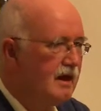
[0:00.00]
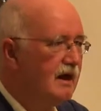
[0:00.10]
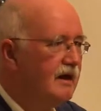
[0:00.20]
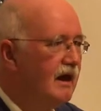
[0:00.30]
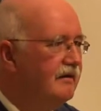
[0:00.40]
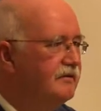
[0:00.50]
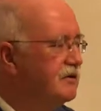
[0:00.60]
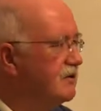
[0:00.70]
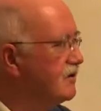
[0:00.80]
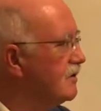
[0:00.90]
and
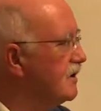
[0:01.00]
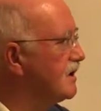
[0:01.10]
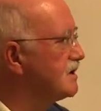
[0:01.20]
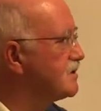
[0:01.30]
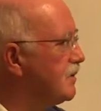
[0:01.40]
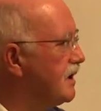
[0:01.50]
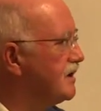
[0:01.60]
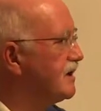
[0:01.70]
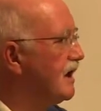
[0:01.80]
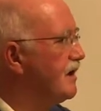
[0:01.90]
after doing this one
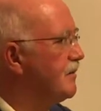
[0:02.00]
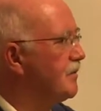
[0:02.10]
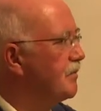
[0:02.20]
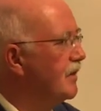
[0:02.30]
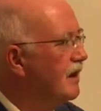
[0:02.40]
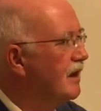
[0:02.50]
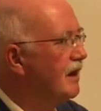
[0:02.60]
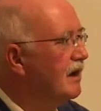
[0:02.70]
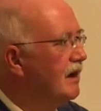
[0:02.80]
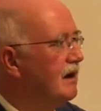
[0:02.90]
time,
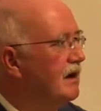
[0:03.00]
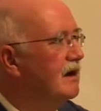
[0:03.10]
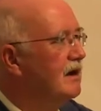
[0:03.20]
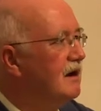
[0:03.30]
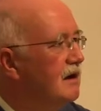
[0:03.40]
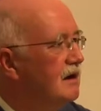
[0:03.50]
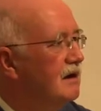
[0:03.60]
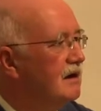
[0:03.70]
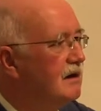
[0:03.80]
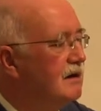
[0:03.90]
uh,
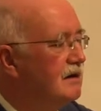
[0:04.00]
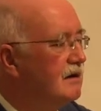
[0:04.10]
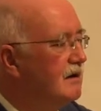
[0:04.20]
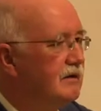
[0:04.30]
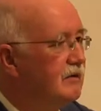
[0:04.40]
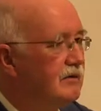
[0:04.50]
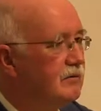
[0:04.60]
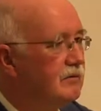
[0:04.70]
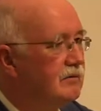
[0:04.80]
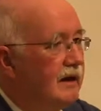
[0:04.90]
I don't
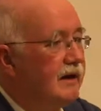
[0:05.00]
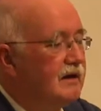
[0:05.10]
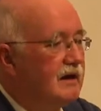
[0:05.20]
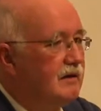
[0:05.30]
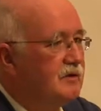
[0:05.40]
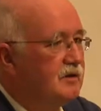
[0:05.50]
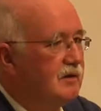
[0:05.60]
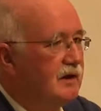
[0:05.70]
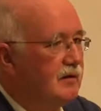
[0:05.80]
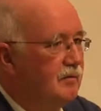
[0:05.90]
know why it came to
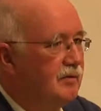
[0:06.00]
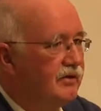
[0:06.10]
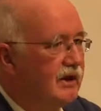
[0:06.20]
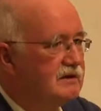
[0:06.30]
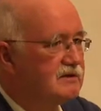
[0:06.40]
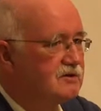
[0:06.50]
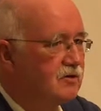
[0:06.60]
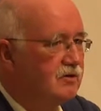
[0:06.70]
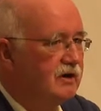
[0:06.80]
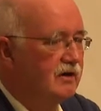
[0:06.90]
me, but that
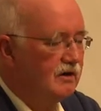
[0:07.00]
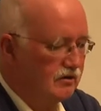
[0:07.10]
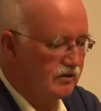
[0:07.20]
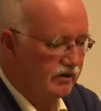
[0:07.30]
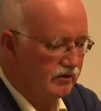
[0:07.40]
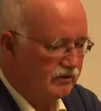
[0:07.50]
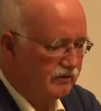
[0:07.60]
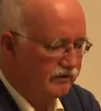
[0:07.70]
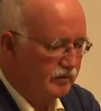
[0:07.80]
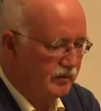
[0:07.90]
story you'll know
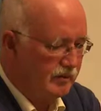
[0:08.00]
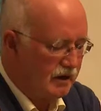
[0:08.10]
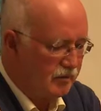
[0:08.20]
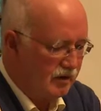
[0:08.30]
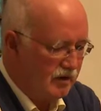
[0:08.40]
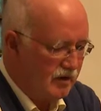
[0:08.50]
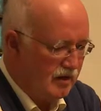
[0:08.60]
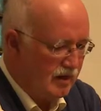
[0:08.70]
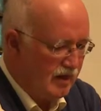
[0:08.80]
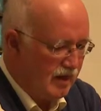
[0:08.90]
from the Bible
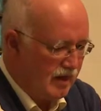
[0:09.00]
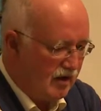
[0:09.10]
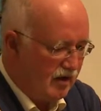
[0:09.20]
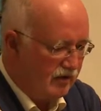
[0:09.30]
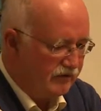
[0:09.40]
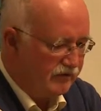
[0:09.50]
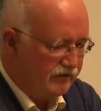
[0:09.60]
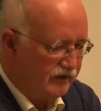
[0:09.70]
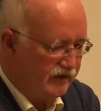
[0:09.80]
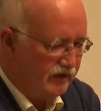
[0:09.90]
of
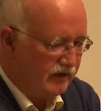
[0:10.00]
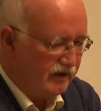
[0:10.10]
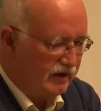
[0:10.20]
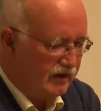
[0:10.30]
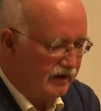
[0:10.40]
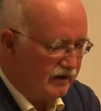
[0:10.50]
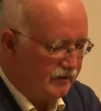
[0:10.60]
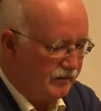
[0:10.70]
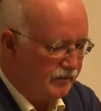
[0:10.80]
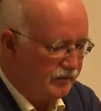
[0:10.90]

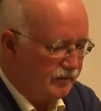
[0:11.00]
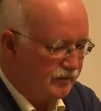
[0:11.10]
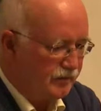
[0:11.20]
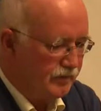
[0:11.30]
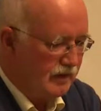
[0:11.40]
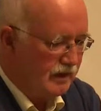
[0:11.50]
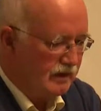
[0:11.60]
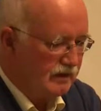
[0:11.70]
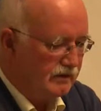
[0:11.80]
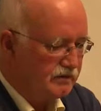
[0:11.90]
um,
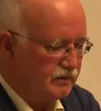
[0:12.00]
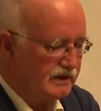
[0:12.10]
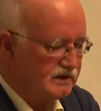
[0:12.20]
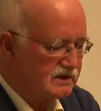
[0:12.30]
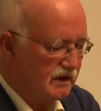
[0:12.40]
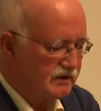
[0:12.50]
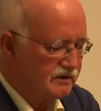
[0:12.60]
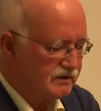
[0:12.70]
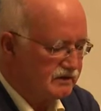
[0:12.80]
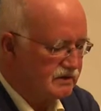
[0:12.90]
the twin
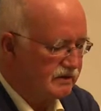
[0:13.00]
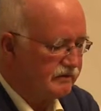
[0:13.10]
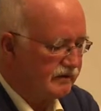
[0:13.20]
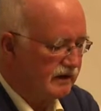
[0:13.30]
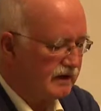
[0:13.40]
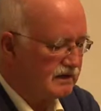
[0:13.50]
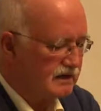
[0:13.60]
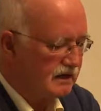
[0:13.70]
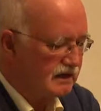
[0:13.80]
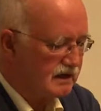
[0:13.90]
sons of
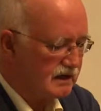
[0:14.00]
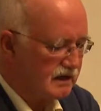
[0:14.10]
Isaac